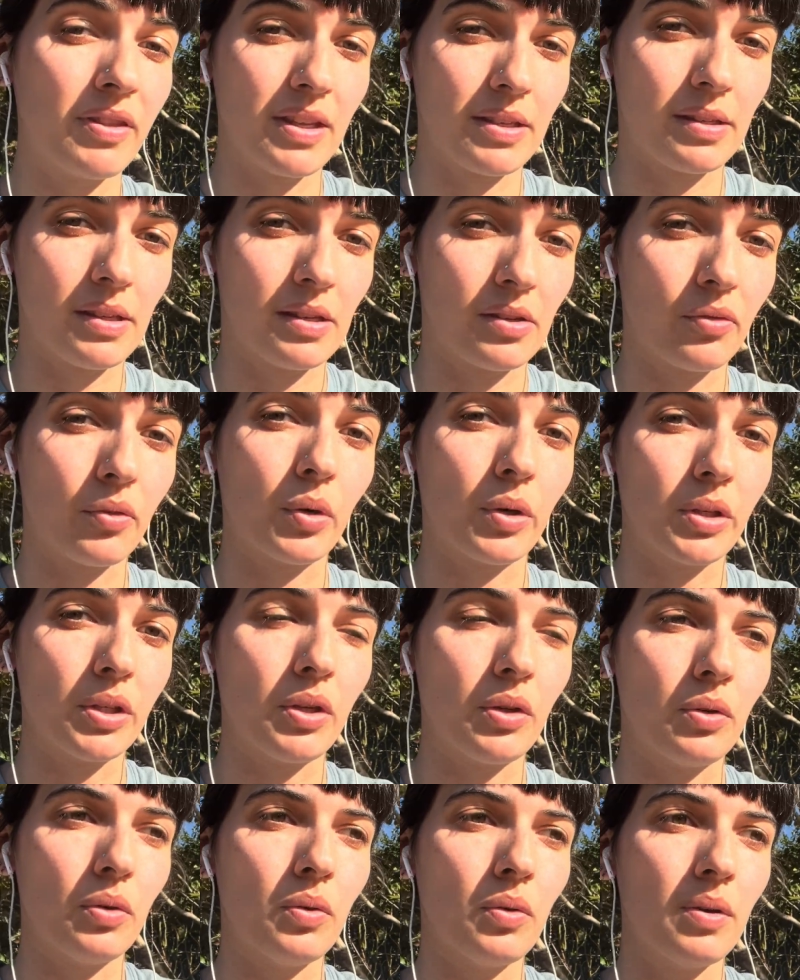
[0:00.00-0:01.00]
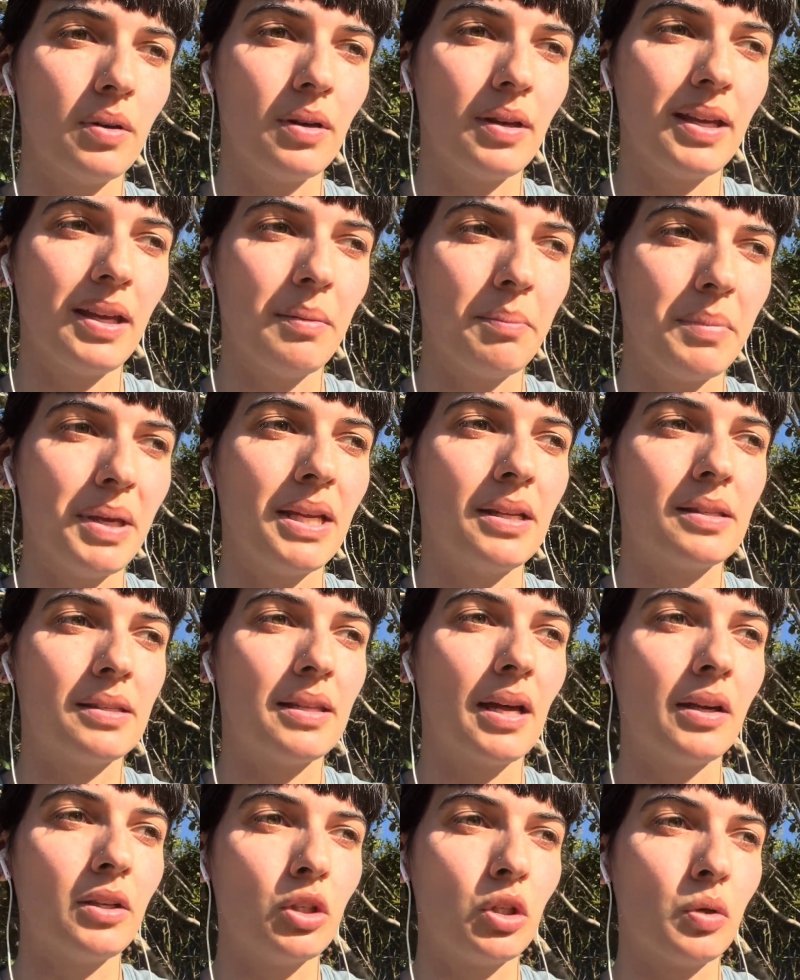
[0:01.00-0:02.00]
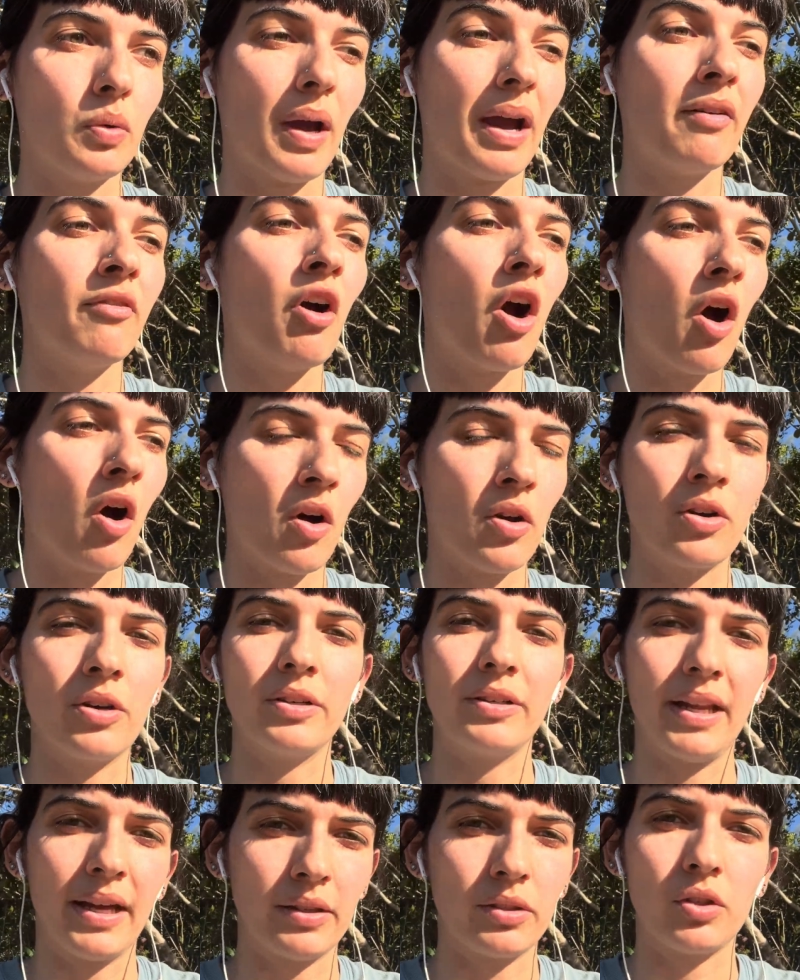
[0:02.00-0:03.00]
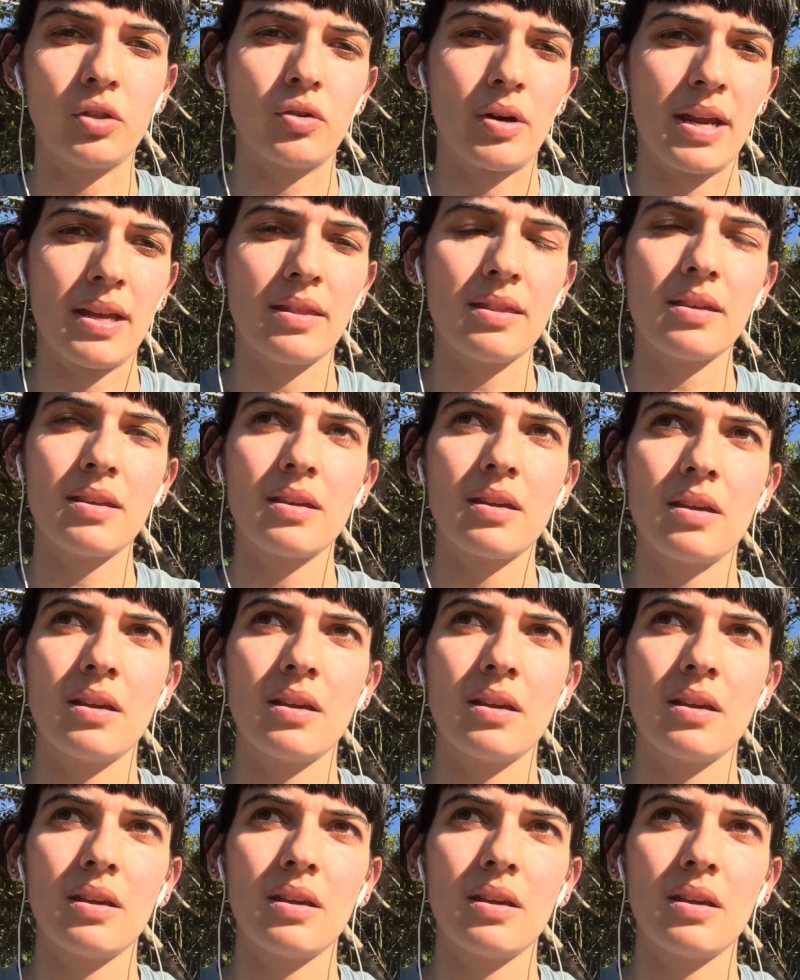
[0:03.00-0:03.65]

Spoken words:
this is for you, it means that you have honored that strength.